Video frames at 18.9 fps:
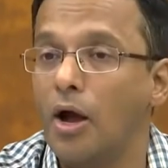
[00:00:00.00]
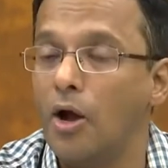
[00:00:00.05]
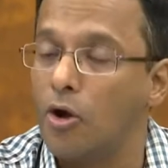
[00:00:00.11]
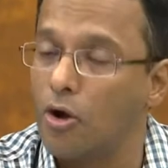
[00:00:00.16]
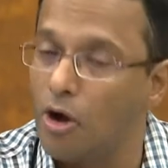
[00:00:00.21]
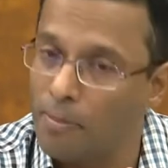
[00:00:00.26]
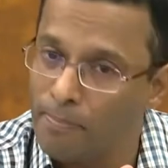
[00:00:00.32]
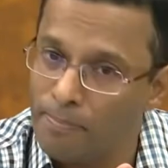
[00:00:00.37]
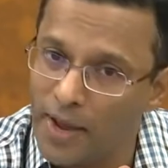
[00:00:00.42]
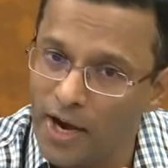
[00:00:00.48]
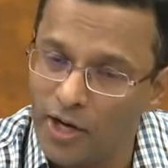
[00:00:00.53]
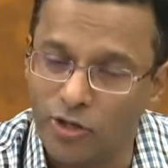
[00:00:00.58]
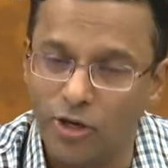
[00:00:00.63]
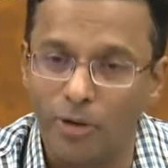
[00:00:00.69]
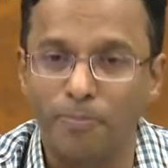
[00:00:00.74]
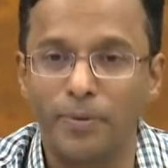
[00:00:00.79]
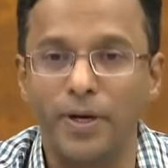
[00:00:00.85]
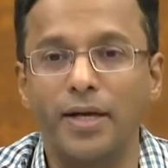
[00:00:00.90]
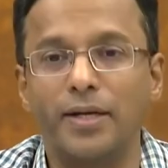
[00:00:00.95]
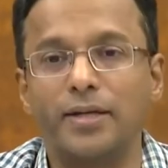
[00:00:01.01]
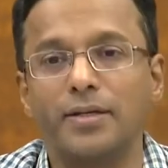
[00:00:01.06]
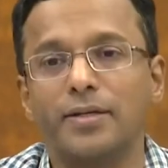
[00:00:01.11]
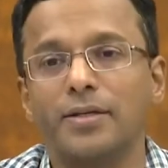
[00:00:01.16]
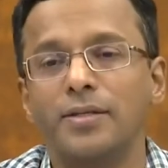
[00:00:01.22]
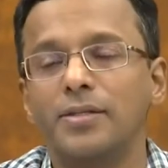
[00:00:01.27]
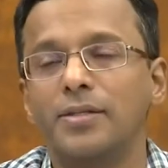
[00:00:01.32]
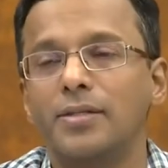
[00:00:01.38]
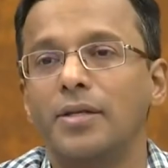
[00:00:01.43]
Compact
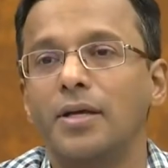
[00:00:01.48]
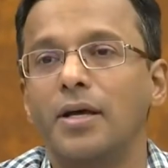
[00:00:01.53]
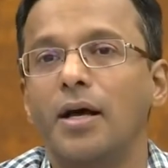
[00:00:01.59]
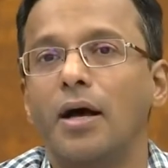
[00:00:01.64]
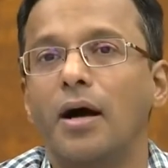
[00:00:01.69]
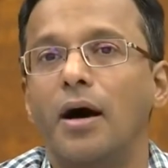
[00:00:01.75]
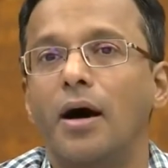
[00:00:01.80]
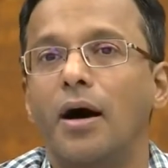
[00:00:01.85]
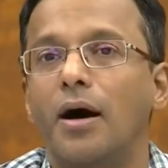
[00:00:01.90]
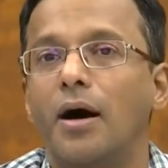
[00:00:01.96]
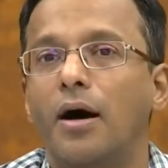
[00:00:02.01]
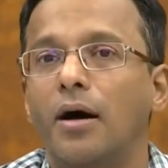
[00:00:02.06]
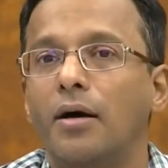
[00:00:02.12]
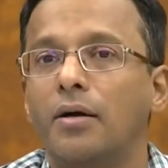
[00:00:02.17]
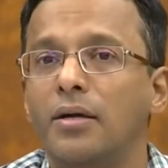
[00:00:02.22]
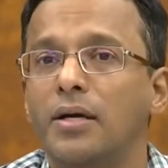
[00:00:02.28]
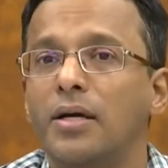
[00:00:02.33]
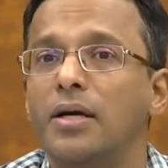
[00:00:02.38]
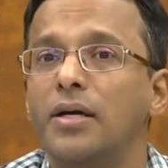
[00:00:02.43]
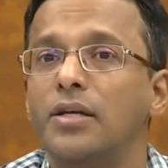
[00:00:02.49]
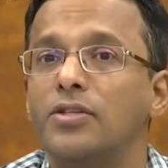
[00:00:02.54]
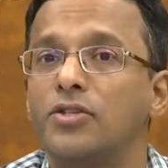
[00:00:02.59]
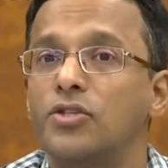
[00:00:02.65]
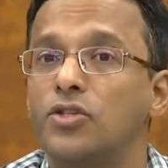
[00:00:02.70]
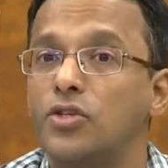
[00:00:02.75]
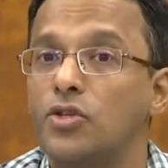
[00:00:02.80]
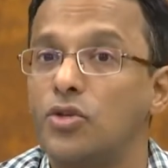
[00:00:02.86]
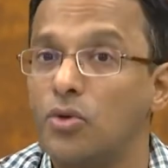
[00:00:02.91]
operators are
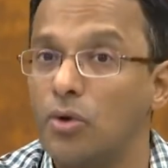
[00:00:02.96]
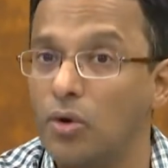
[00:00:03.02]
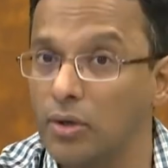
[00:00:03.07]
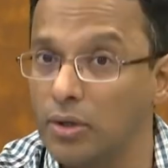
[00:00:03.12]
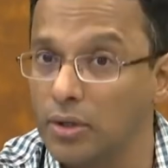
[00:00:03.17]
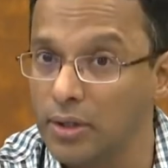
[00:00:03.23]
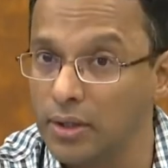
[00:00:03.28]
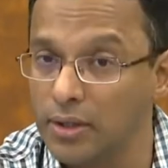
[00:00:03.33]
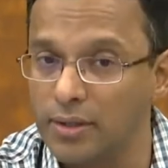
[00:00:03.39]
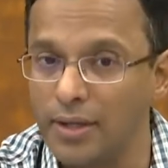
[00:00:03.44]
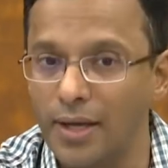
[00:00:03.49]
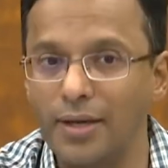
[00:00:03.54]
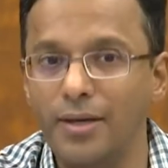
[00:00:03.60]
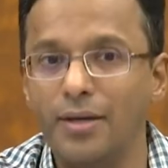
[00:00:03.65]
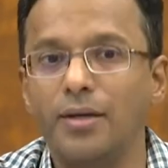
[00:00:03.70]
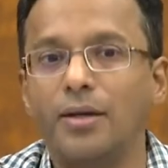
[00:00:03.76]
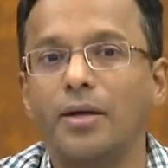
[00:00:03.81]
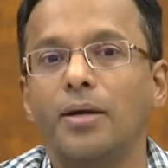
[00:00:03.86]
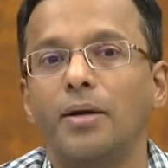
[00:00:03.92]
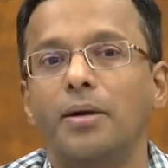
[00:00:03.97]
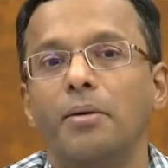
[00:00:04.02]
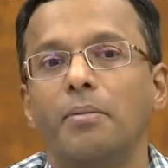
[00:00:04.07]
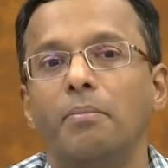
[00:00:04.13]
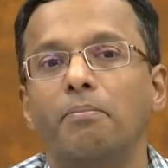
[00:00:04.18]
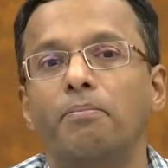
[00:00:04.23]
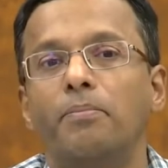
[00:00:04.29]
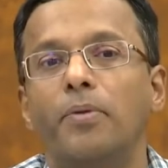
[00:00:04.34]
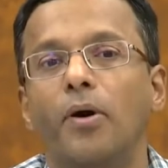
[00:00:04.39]
stronger than
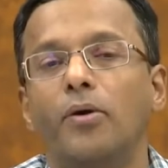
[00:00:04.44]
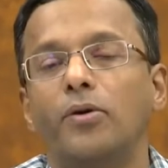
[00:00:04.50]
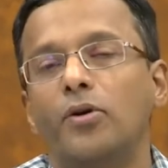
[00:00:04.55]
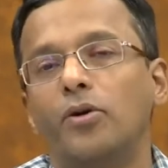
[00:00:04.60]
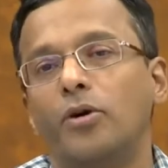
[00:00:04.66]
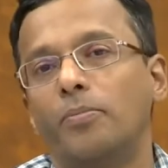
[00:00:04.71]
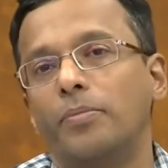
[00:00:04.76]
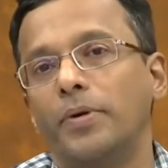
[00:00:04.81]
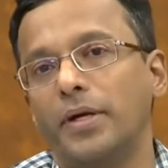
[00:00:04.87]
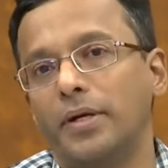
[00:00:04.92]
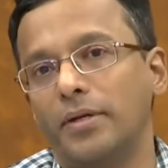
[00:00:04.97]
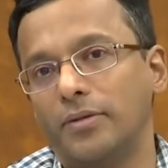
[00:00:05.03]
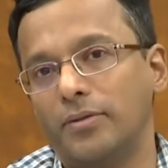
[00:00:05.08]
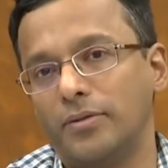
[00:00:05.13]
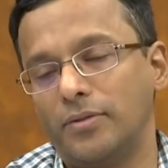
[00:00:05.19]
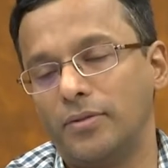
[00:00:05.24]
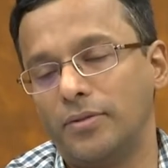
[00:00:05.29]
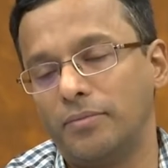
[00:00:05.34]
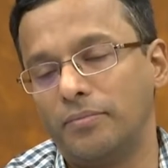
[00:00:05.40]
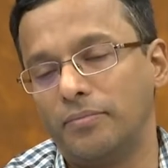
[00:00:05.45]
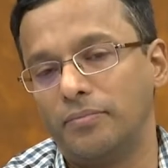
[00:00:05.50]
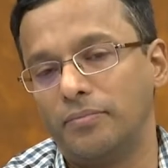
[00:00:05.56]
bounded operators.